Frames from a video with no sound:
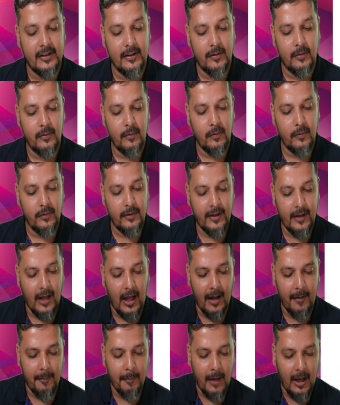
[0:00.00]
Who's the,
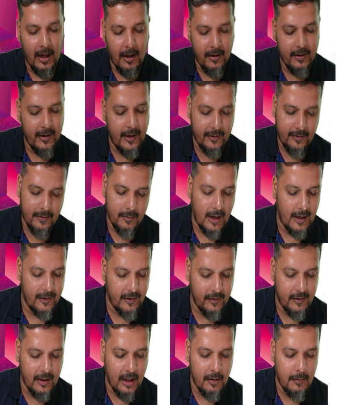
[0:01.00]
yes,
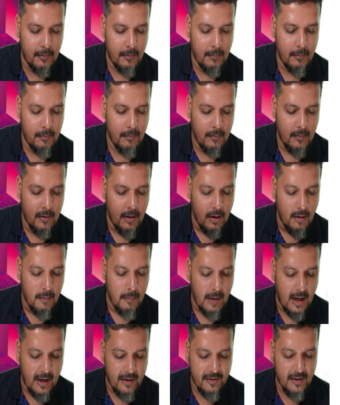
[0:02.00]
Rajasthan.
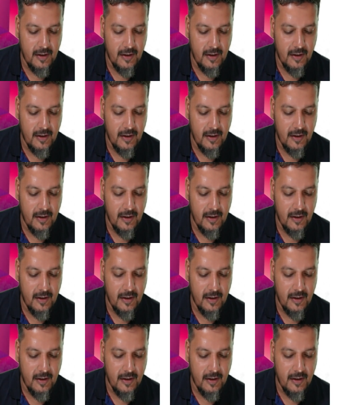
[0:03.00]
Maxi